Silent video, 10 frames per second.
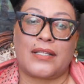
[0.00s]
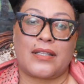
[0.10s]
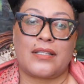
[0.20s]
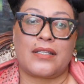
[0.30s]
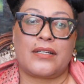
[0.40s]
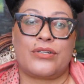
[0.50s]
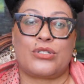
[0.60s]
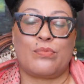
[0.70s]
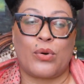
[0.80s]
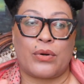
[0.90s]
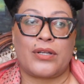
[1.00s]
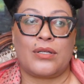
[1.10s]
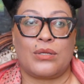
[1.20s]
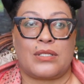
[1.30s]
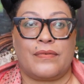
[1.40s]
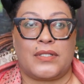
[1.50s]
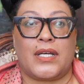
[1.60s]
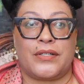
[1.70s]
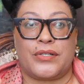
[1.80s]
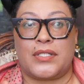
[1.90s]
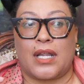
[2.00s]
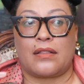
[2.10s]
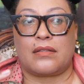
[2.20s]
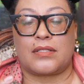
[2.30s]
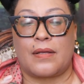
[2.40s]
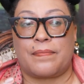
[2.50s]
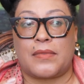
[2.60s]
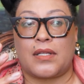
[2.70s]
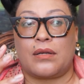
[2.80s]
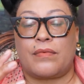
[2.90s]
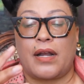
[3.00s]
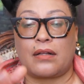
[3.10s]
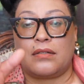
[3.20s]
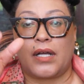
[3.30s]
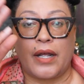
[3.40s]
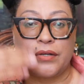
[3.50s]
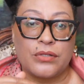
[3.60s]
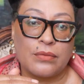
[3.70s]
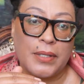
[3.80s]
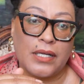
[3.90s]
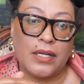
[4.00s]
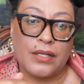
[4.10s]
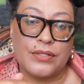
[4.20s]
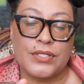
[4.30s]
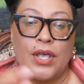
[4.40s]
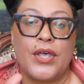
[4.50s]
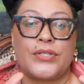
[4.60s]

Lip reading: I think that it is more useful to understand some theoretical underpinnings